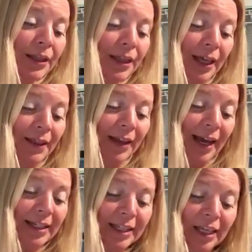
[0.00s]
the
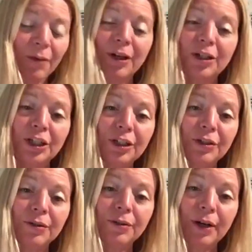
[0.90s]
next thing you want to do,